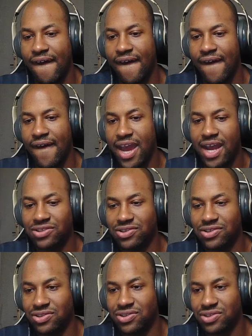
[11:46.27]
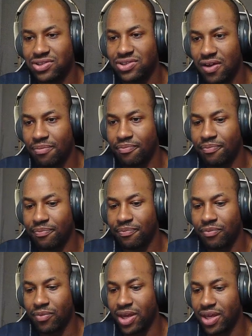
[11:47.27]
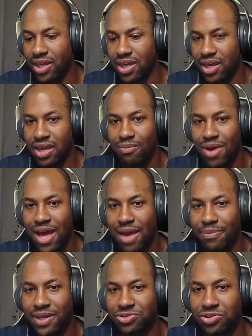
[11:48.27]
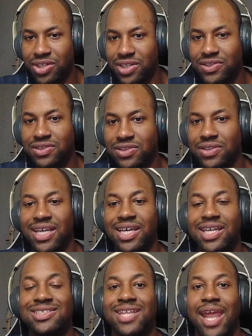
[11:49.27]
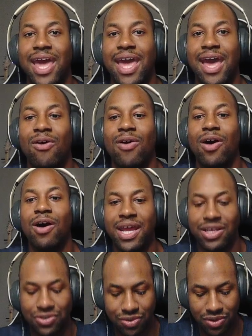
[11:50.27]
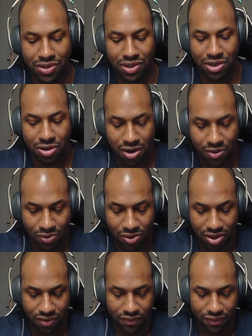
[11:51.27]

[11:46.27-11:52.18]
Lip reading: And as you saw, again, my IP address is now updated to the current one.